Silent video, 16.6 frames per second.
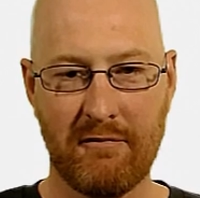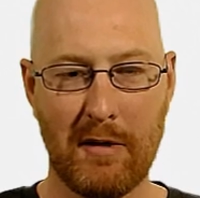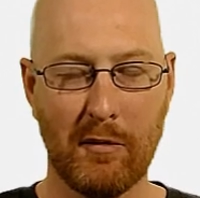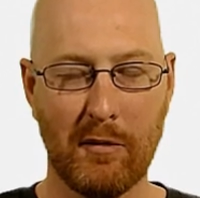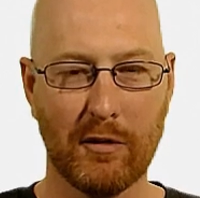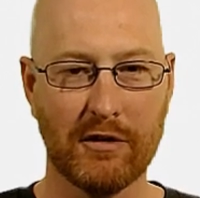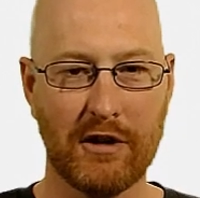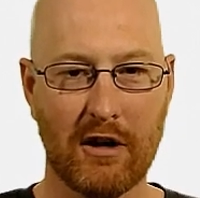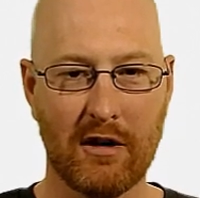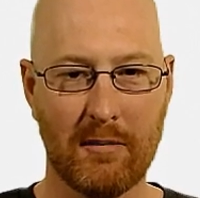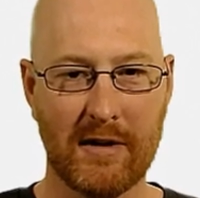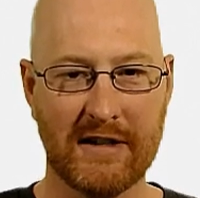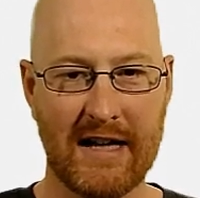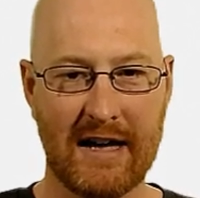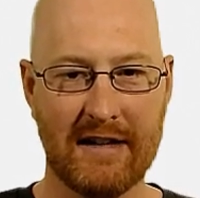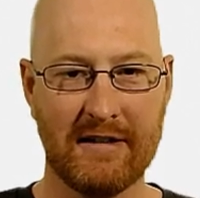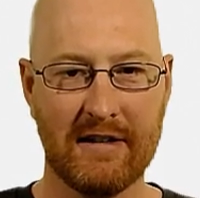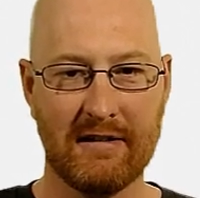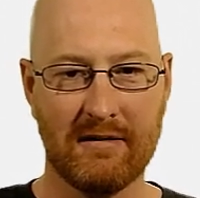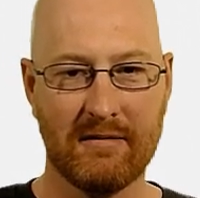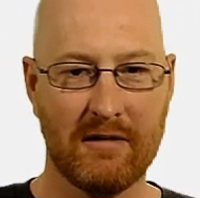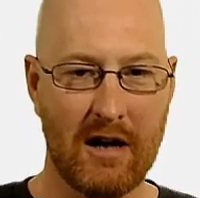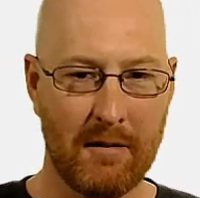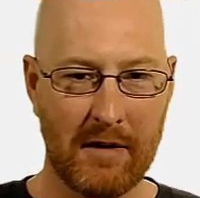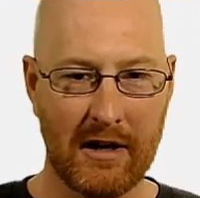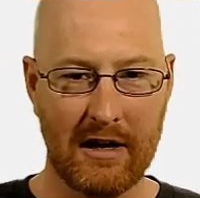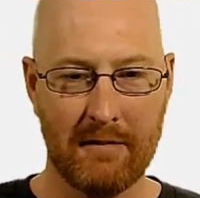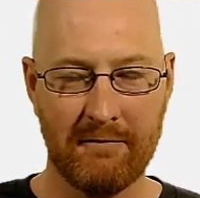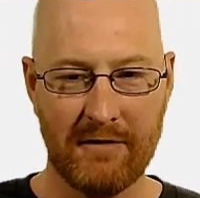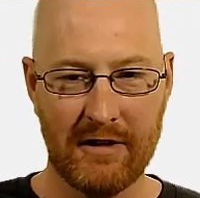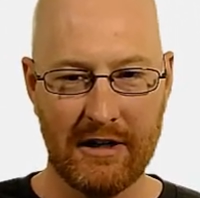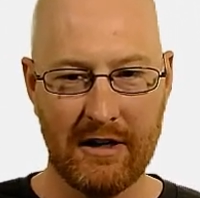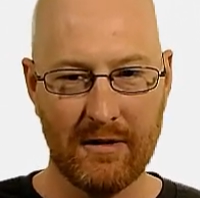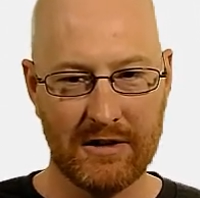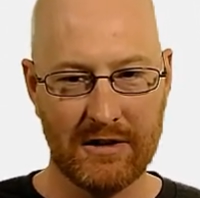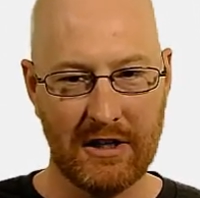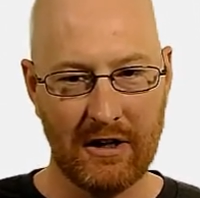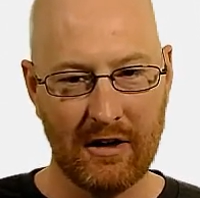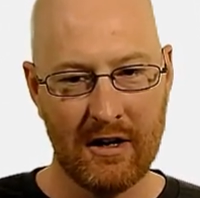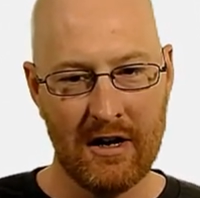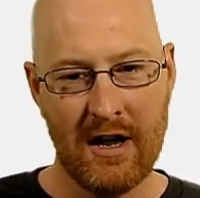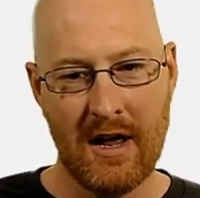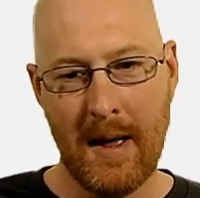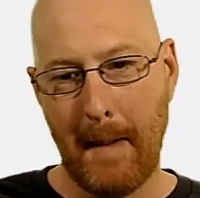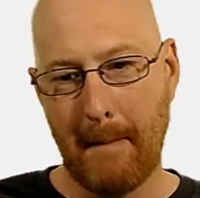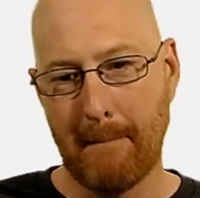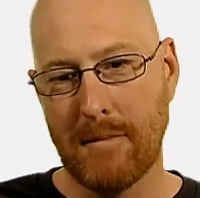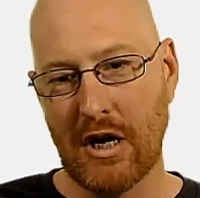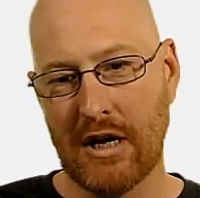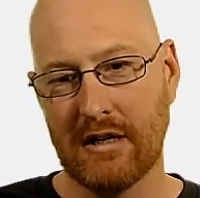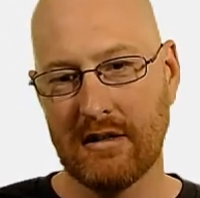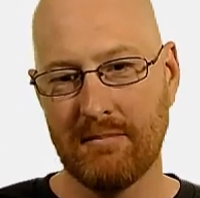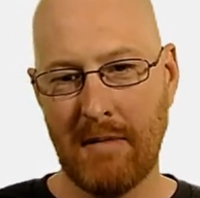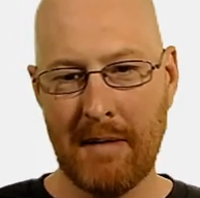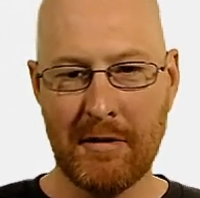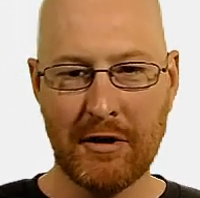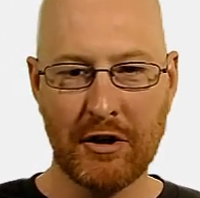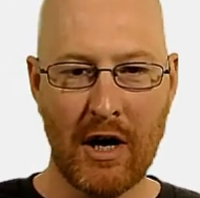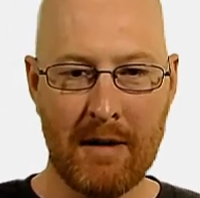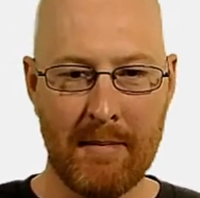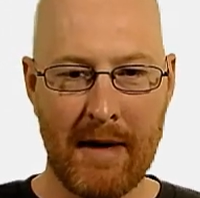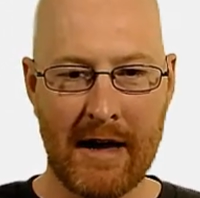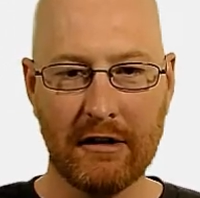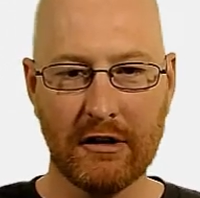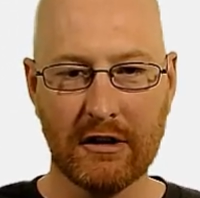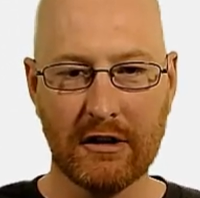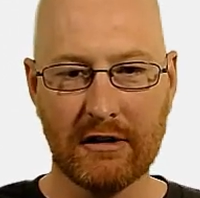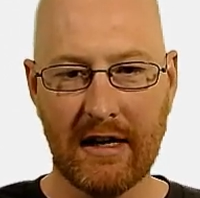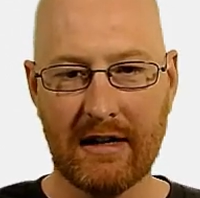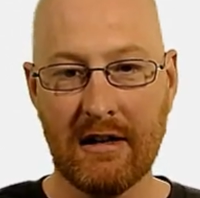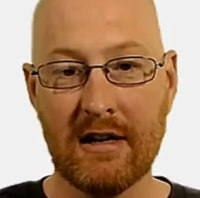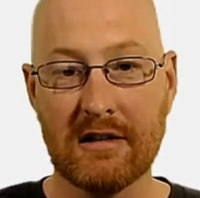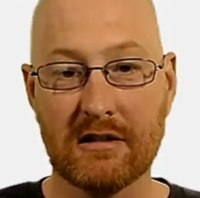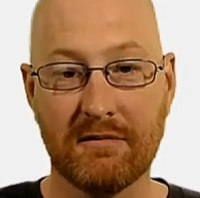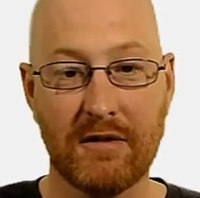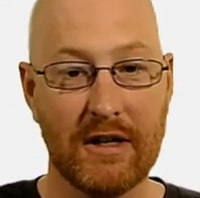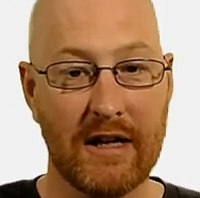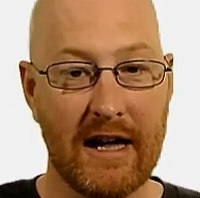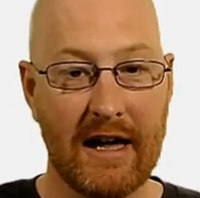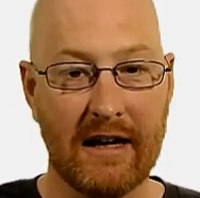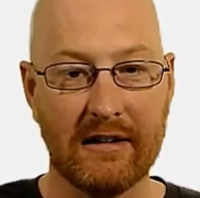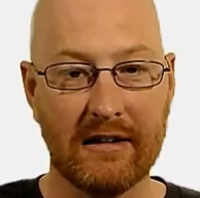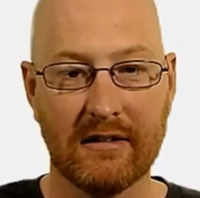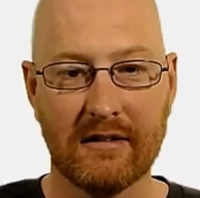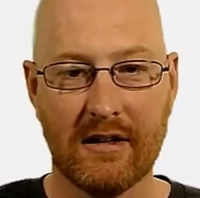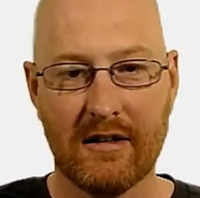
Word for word: maybe we'll talk about that in the coming up videos here, but maybe try and make it look like this if you can.